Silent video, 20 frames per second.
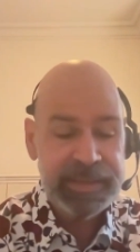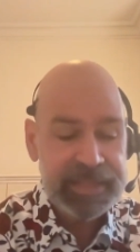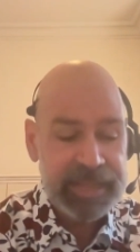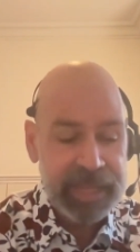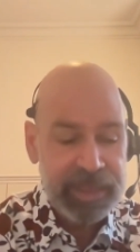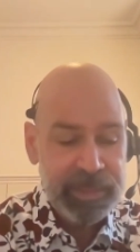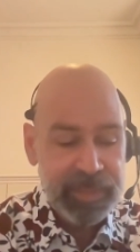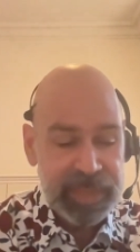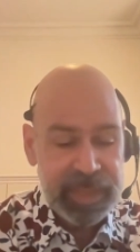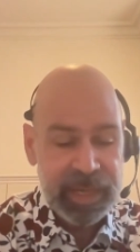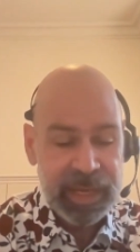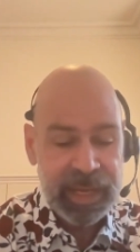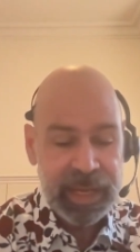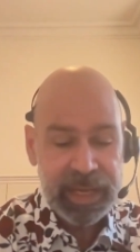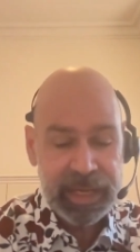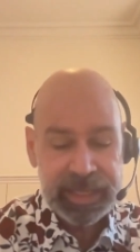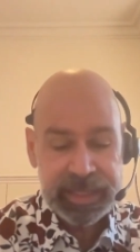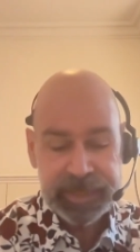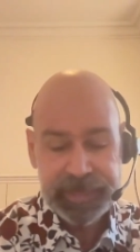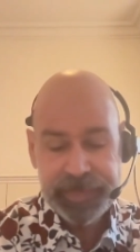time that
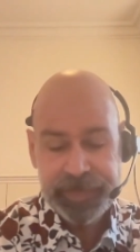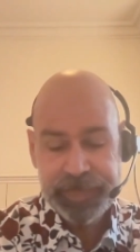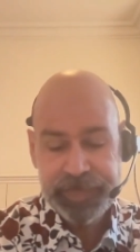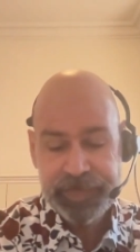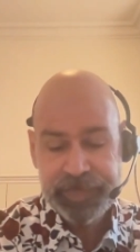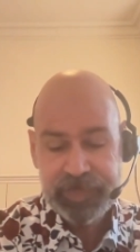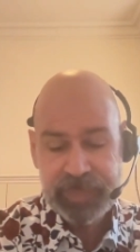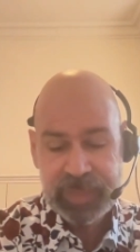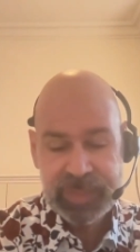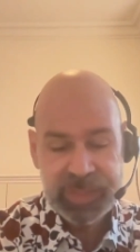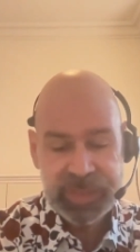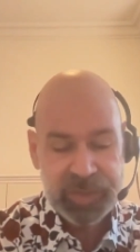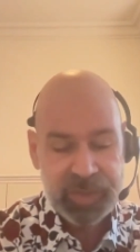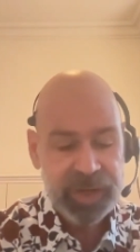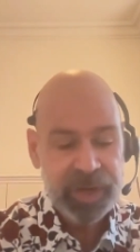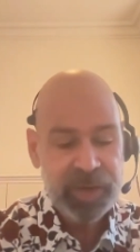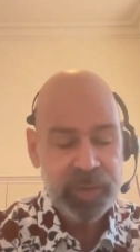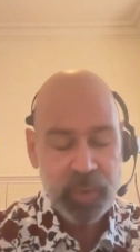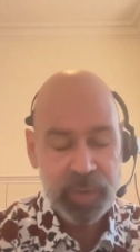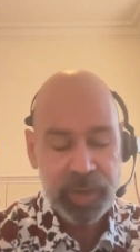I
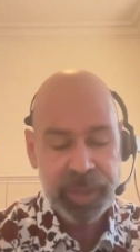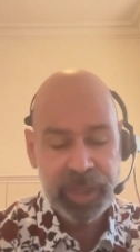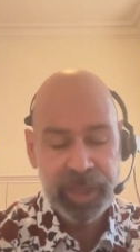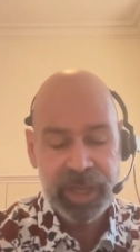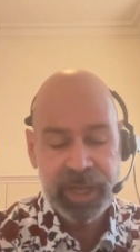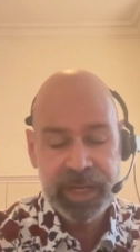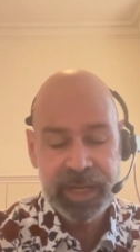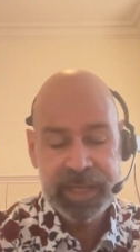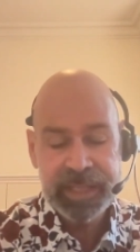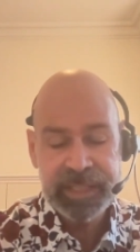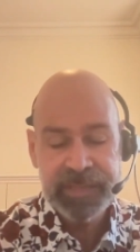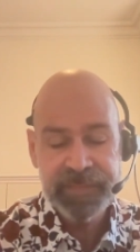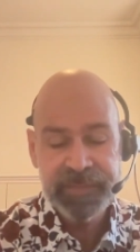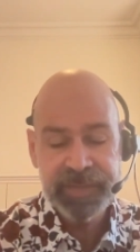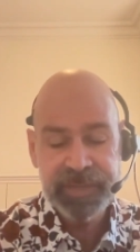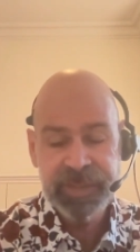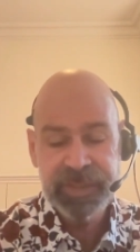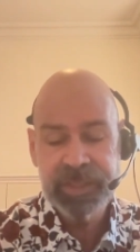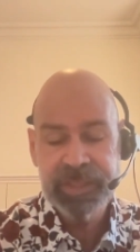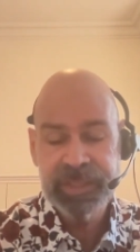started working on it as a
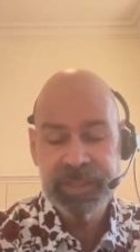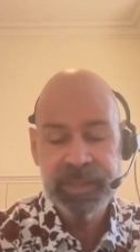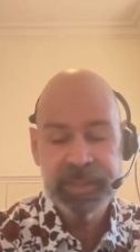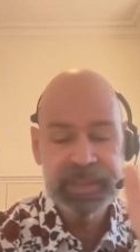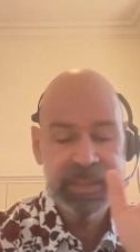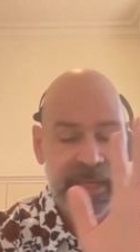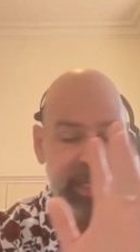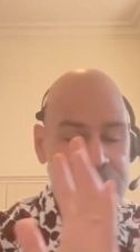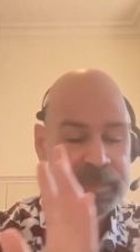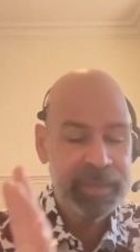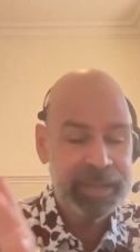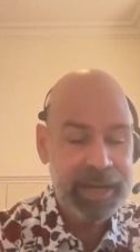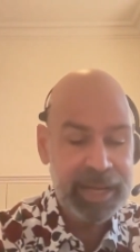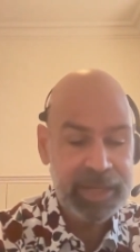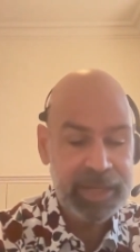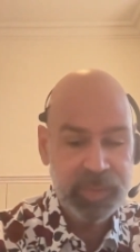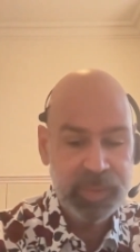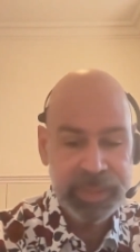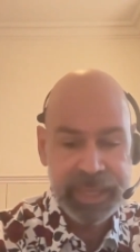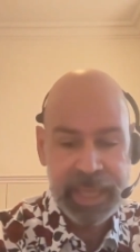fiction till the time that it
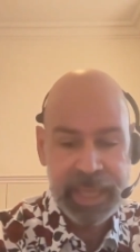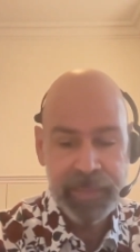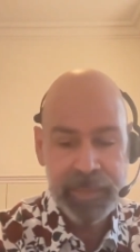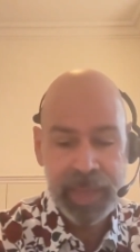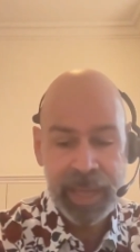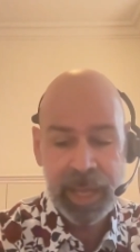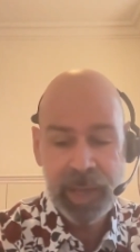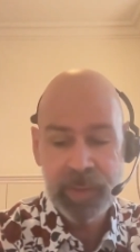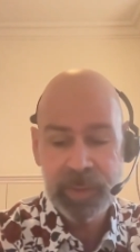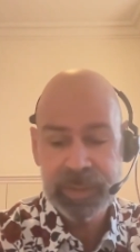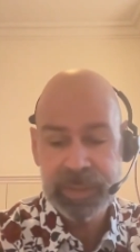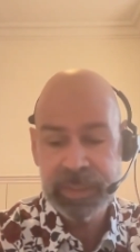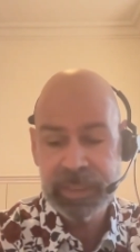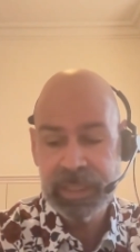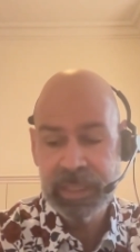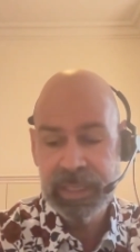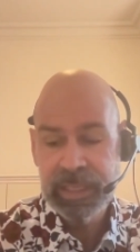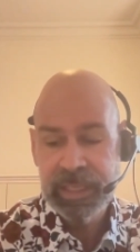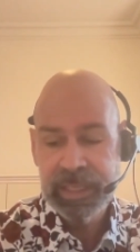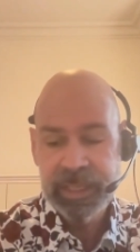actually came out
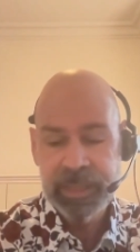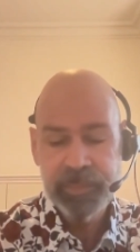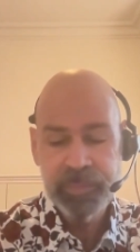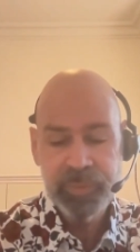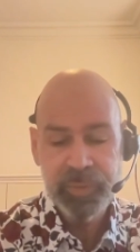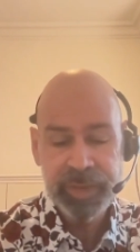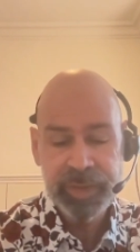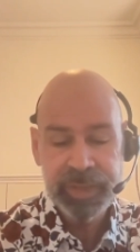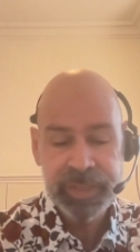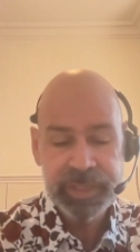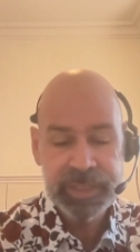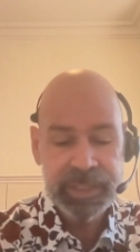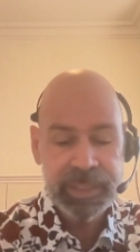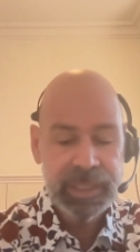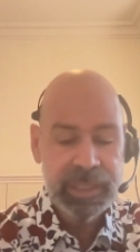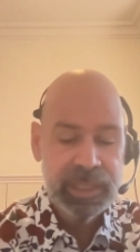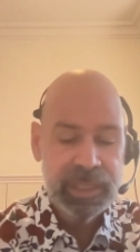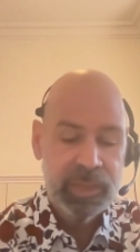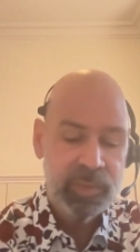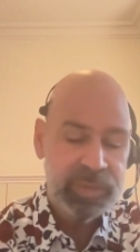in print,
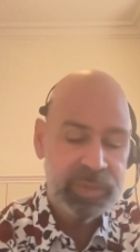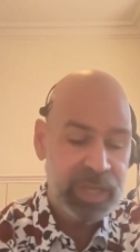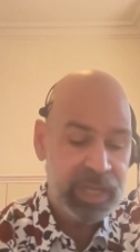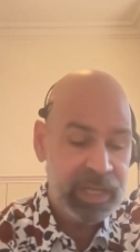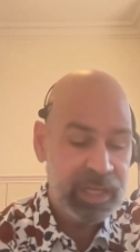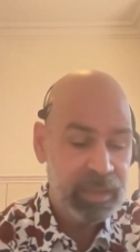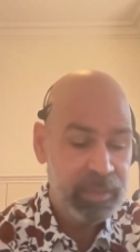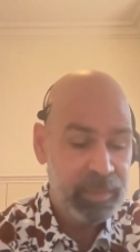we're talking